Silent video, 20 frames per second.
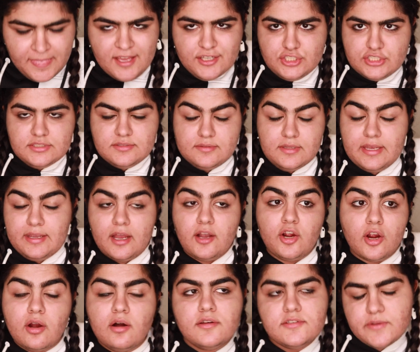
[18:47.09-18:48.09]
just like a
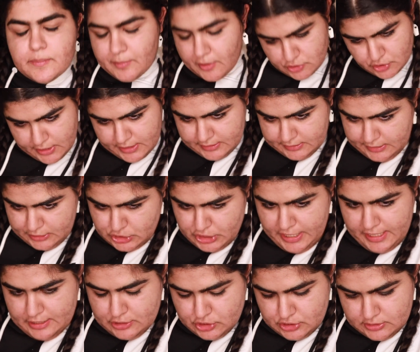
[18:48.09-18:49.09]
girl, so I'm not trying to like
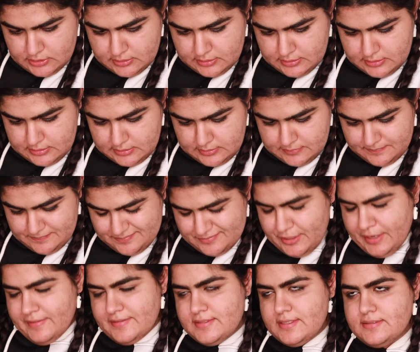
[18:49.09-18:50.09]
change,
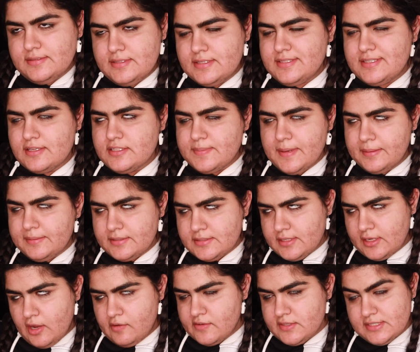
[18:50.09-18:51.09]
okay, so this sounds bad because
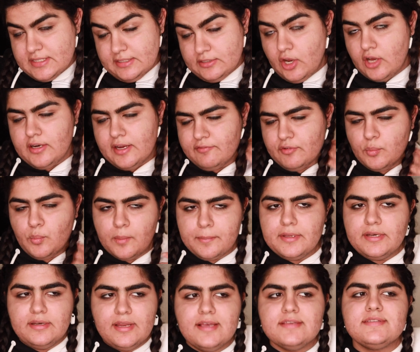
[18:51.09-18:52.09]
like obviously like not every
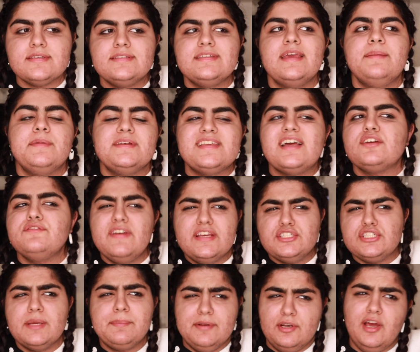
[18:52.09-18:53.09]
woman has the same exact face
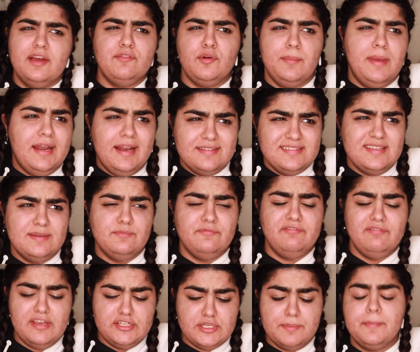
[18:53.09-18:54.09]
shape and not every man has the same
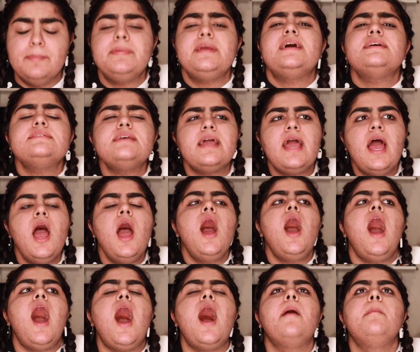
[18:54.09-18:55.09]
face shape, but because like
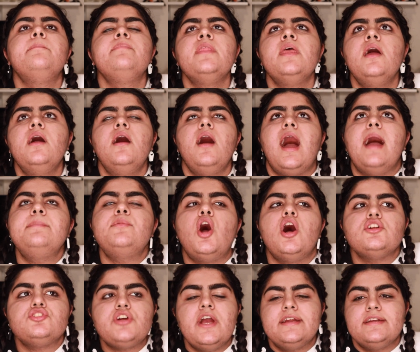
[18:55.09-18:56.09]
I'm
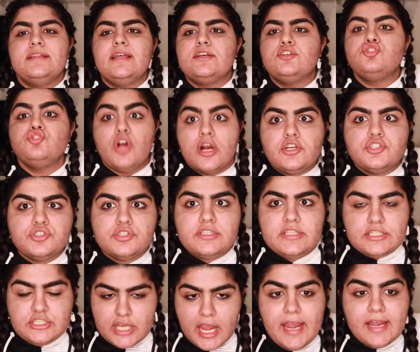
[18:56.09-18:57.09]
not trying to like
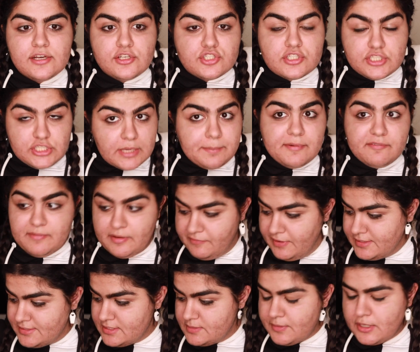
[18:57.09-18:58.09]
structurally change the shape of my
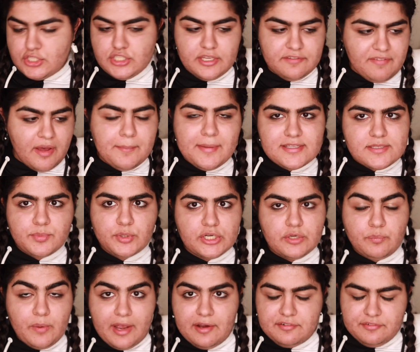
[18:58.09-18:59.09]
face as much. Like Velma has a pretty
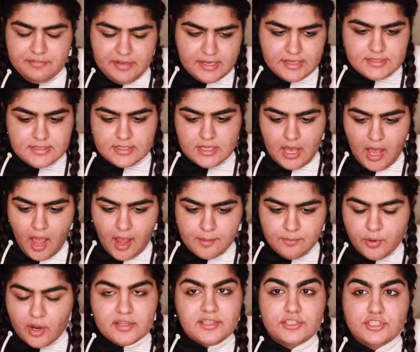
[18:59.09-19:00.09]
round face. I'm
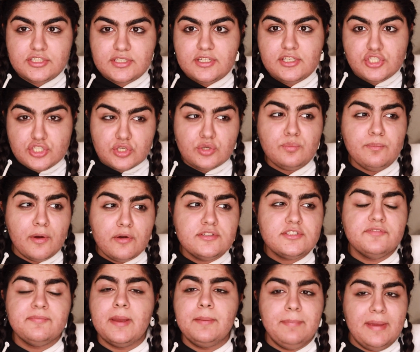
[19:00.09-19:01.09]
probably just gonna do most of my